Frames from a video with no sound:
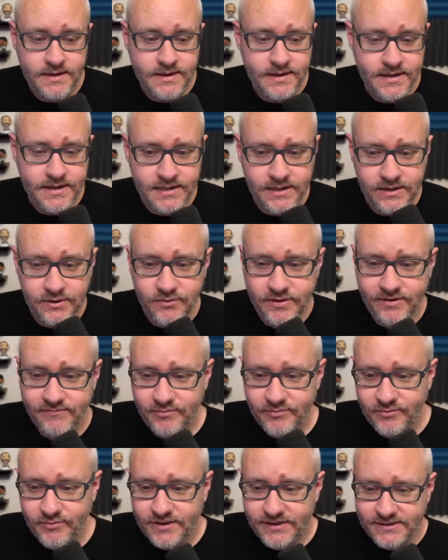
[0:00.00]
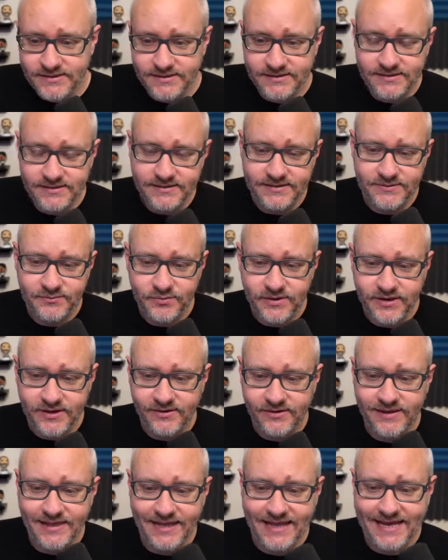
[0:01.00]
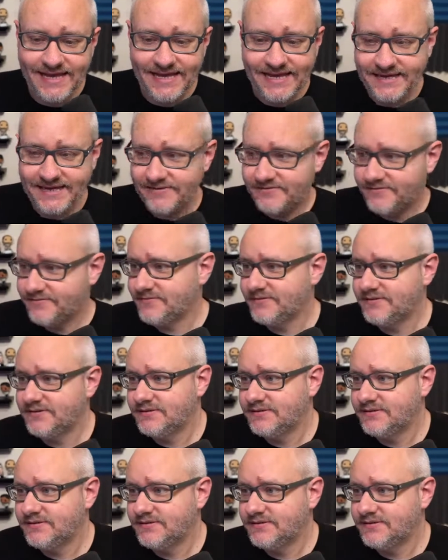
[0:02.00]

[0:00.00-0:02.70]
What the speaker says: Hello, everyone. We are live.